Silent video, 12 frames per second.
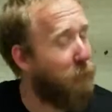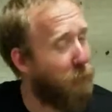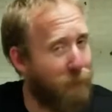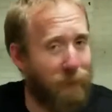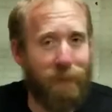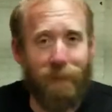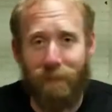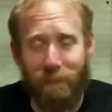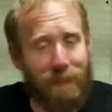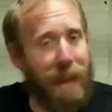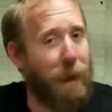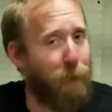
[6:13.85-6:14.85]
If it's
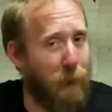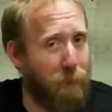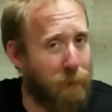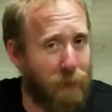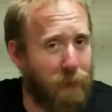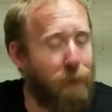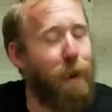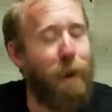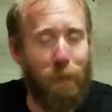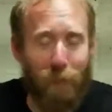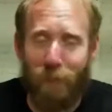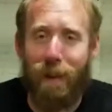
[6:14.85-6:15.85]
not wrapped in a
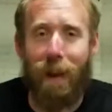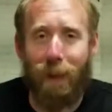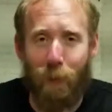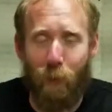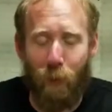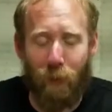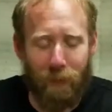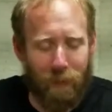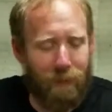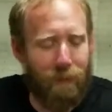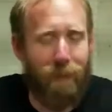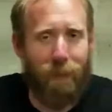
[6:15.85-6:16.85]
cloth, it's not going to work.
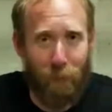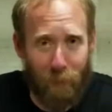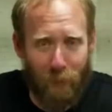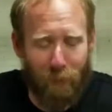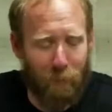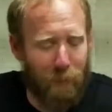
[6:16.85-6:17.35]
Trust me.